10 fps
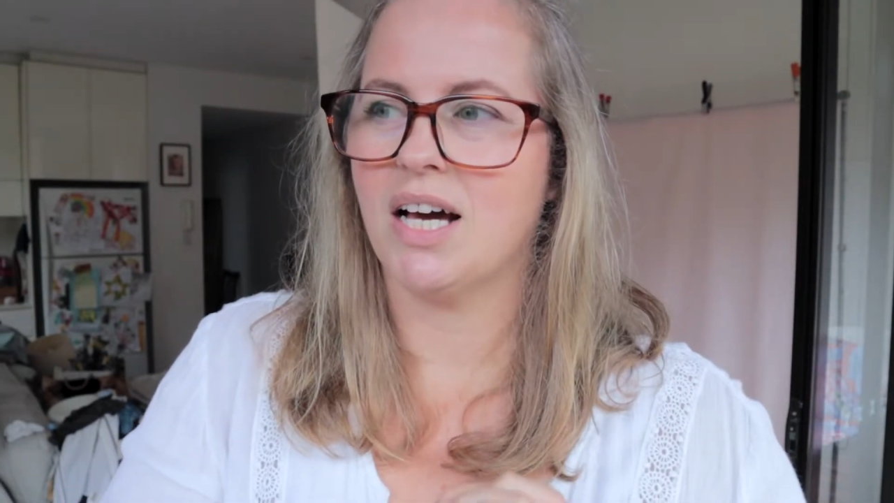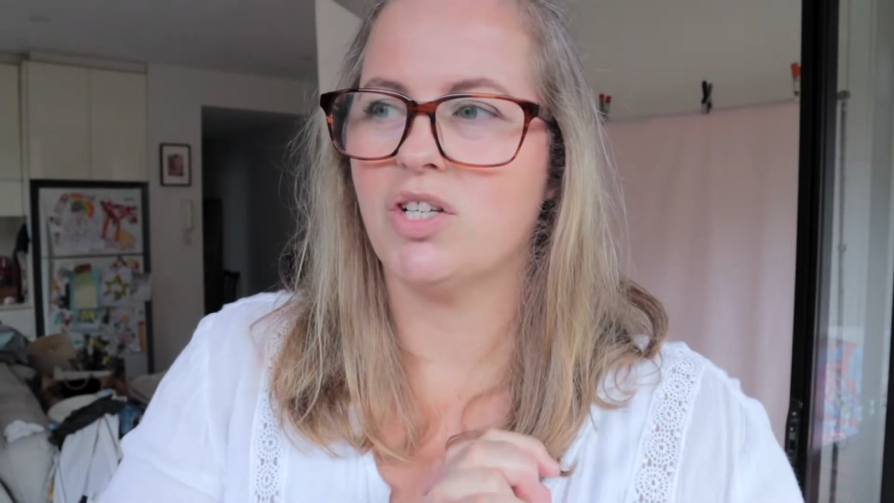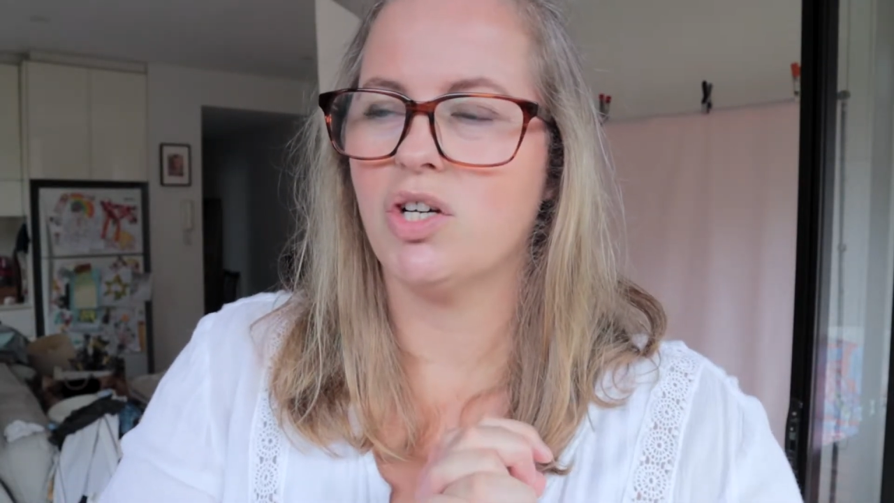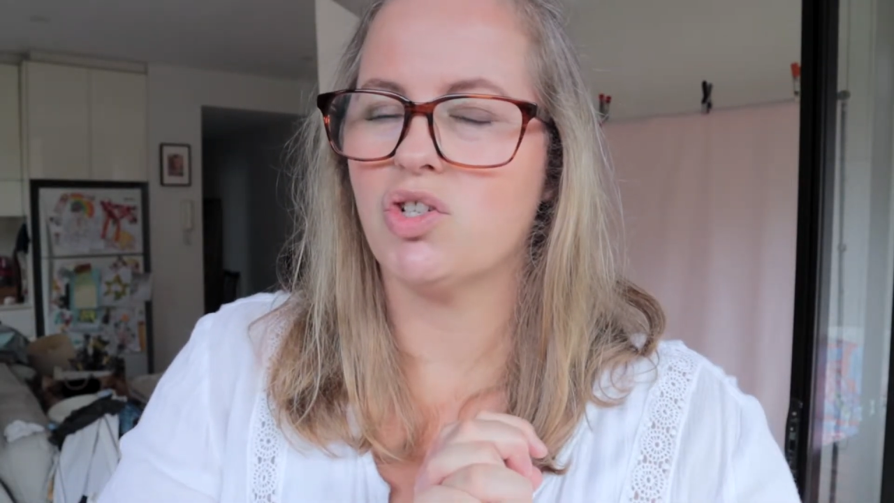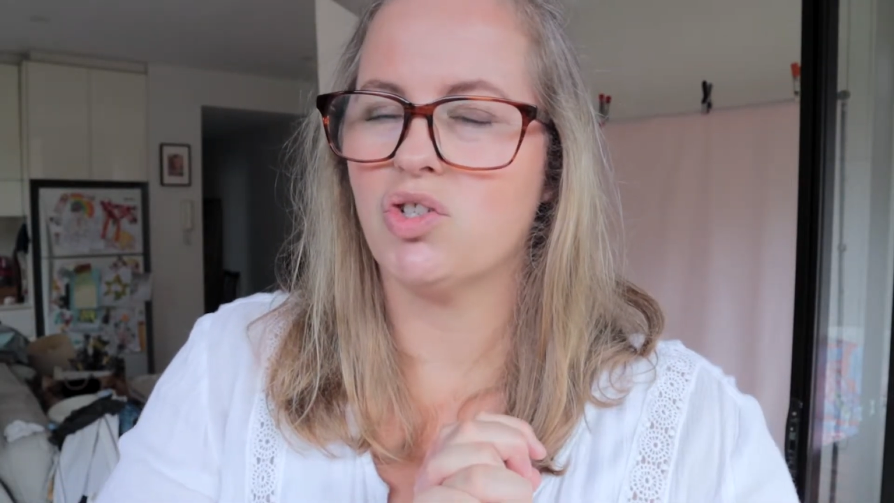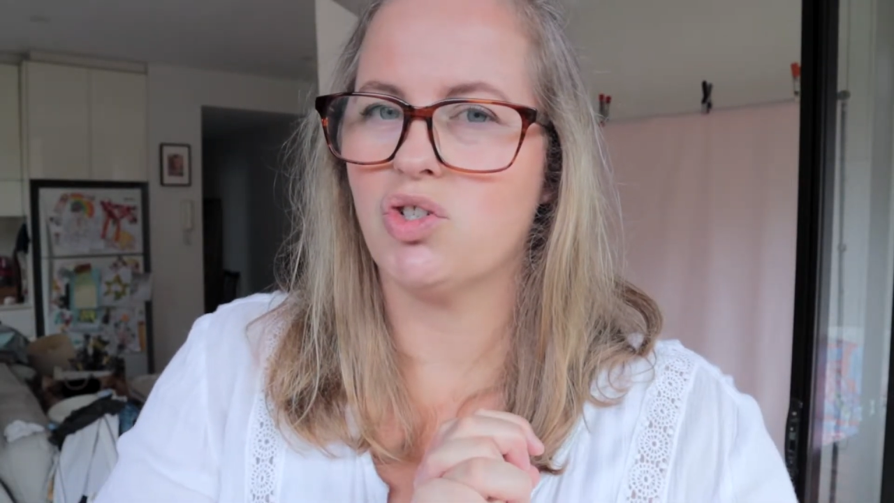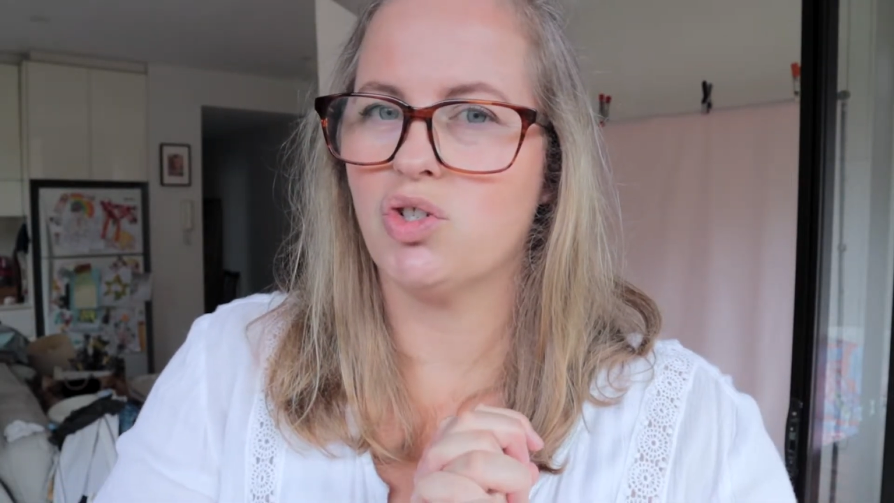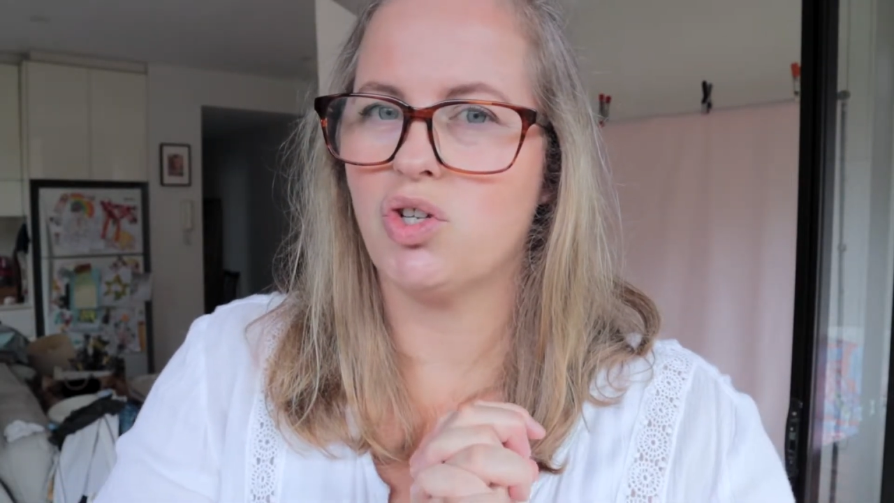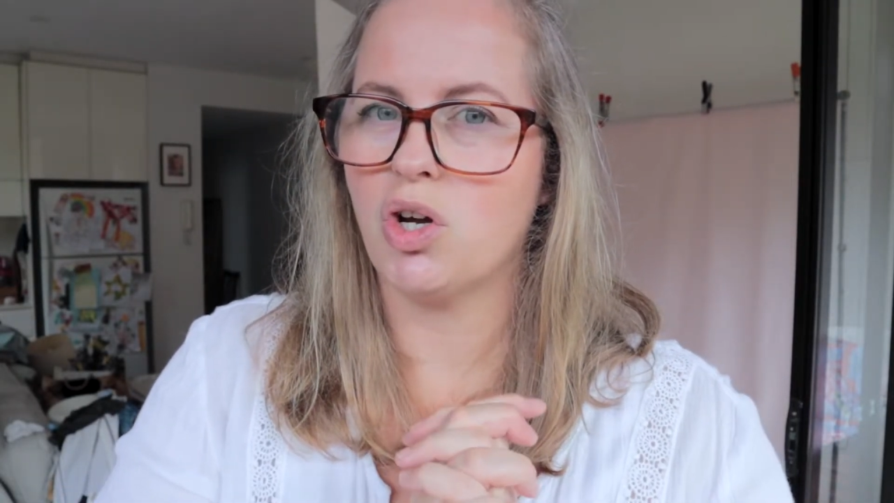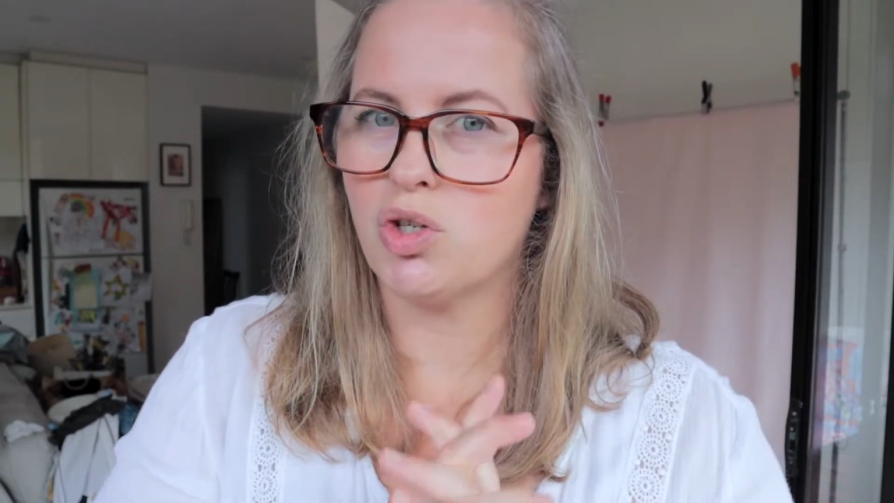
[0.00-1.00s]
I
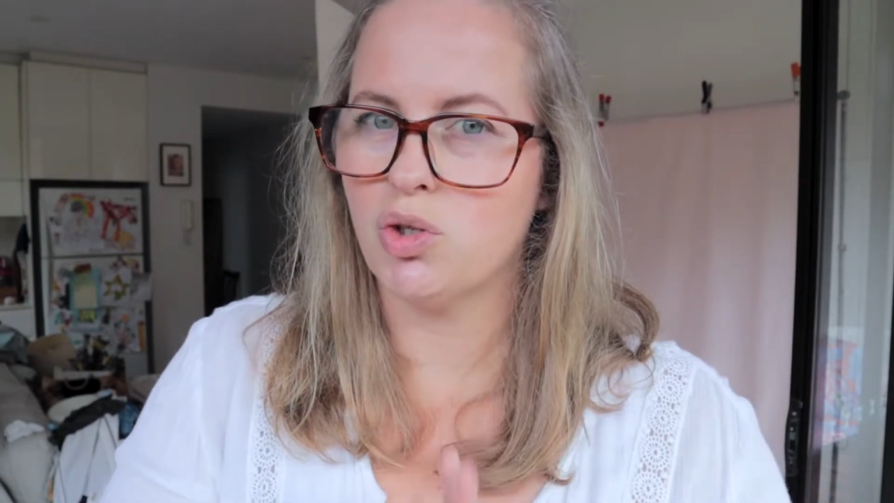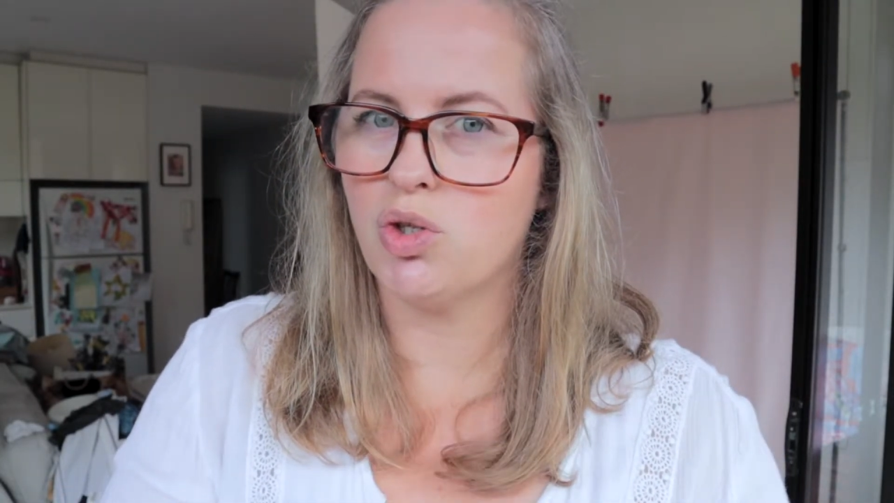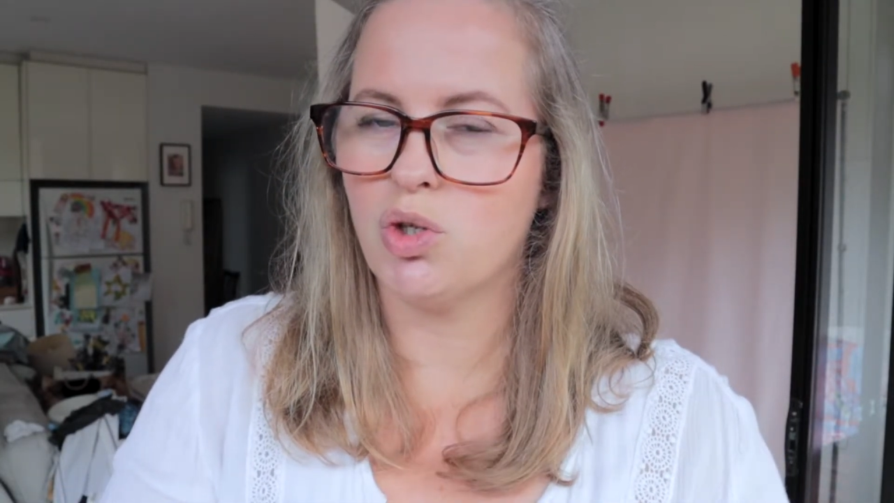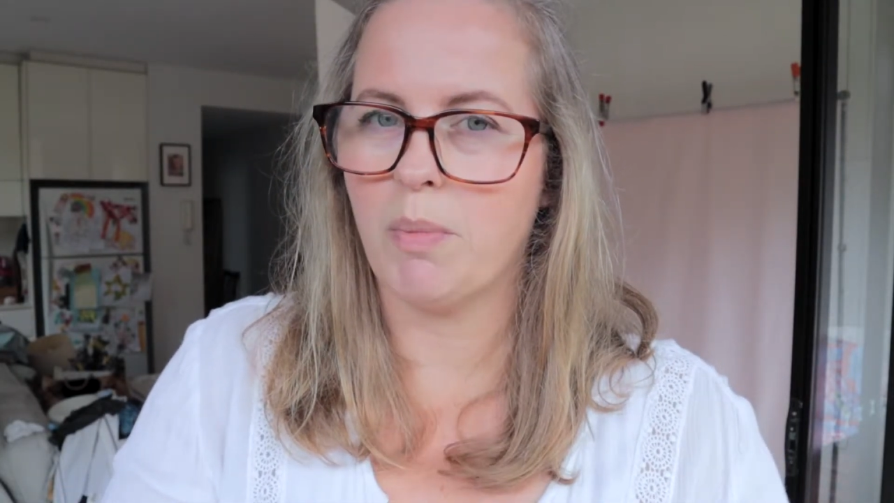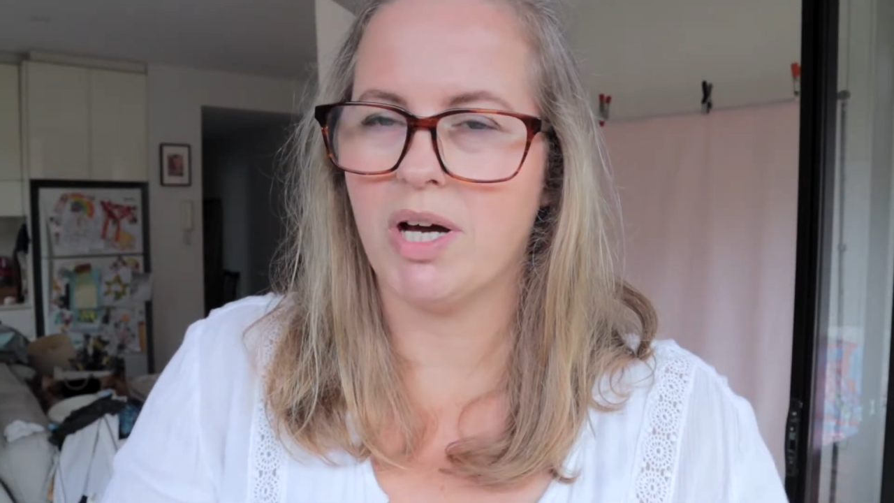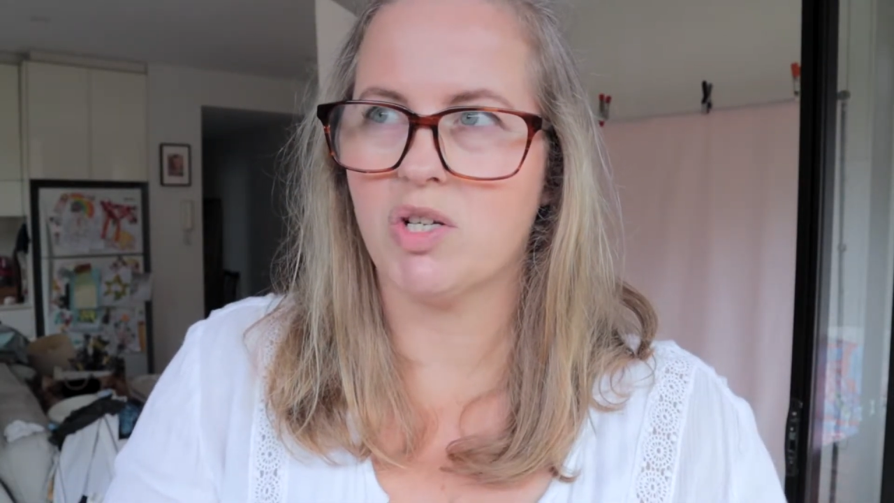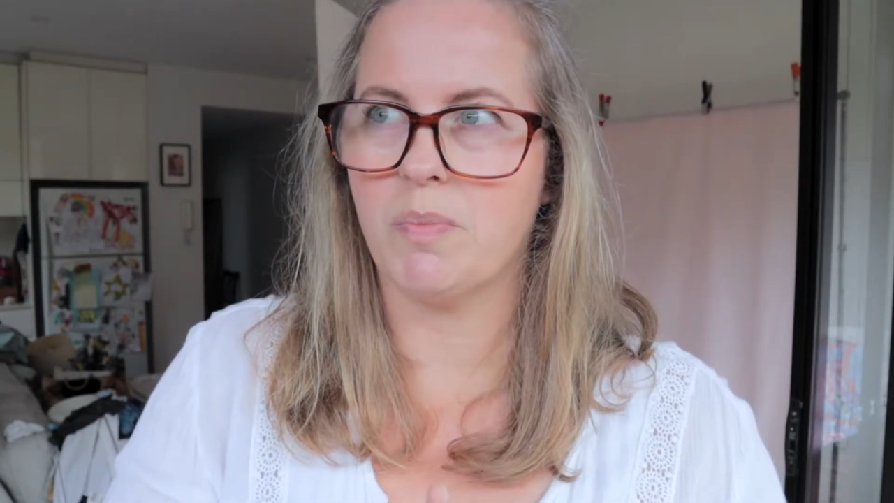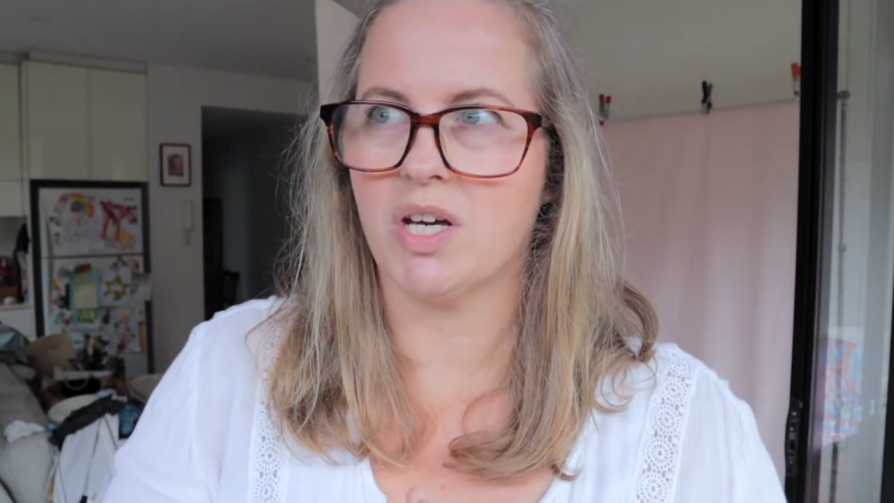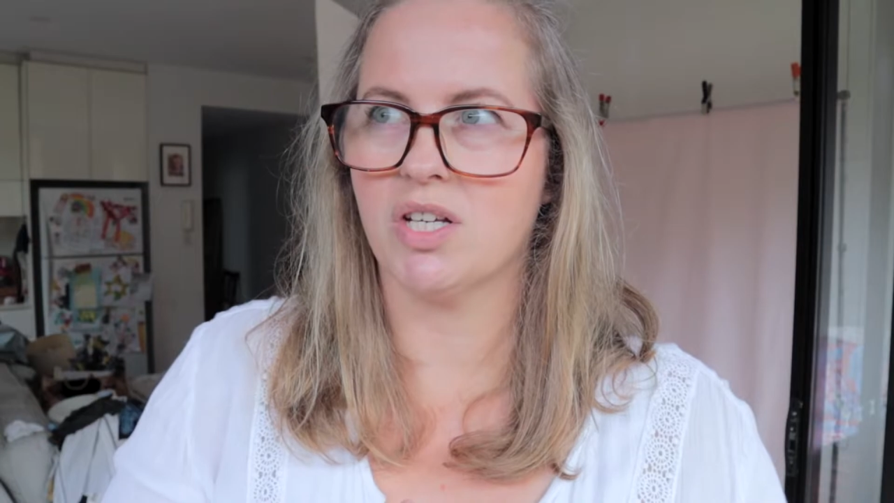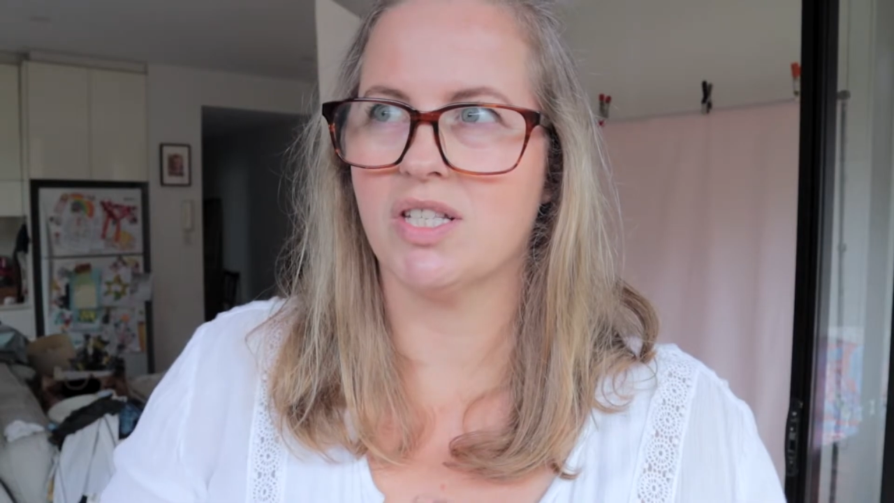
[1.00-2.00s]
don't do too much
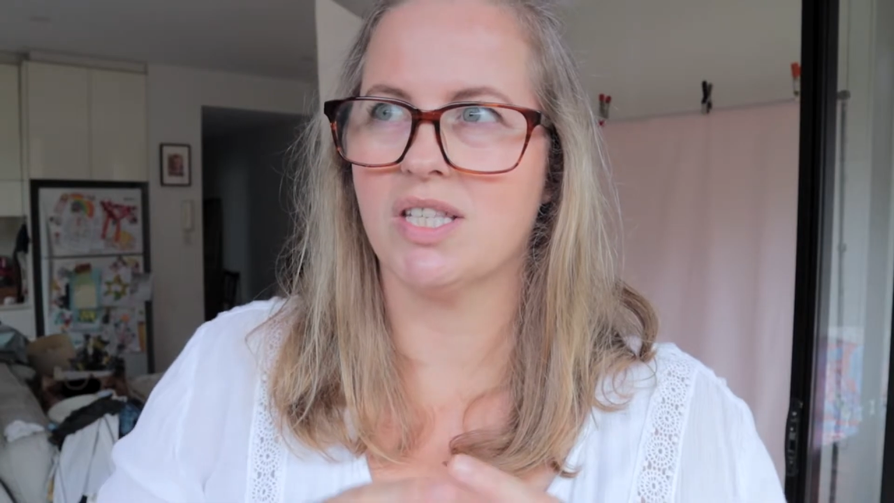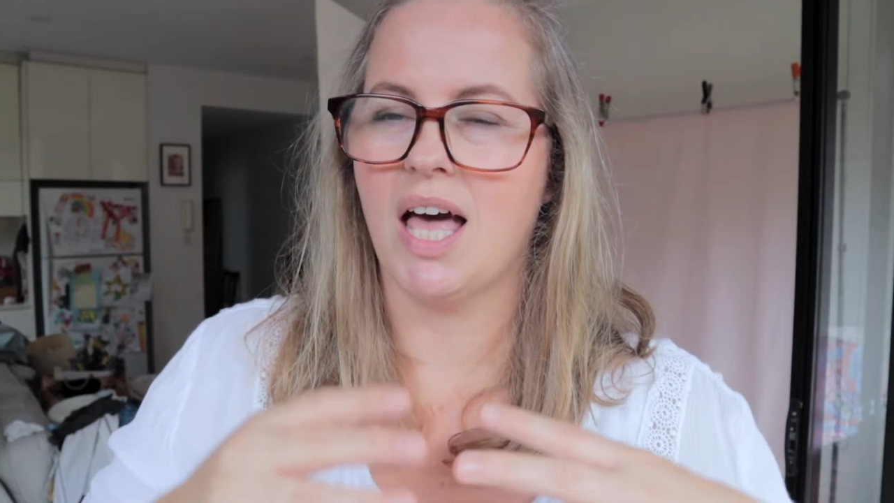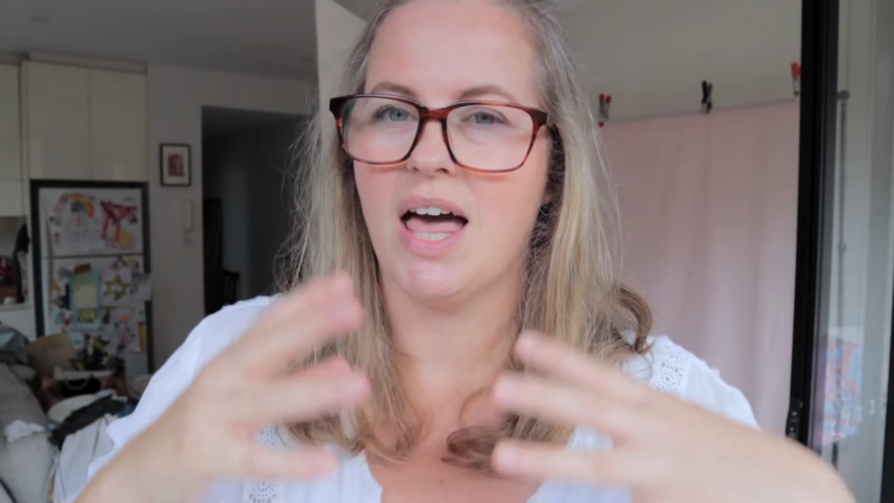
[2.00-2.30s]
because